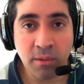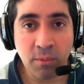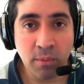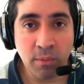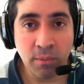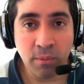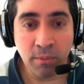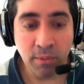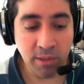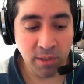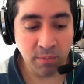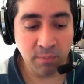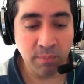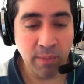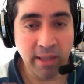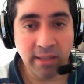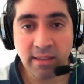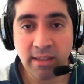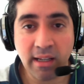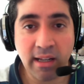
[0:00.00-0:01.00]
which
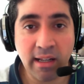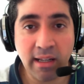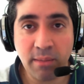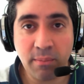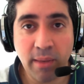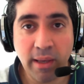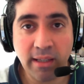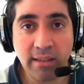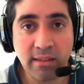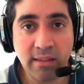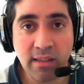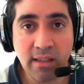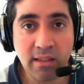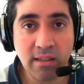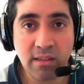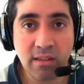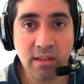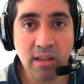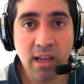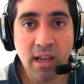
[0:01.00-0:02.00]
basically makes
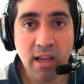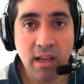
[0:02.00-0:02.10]
this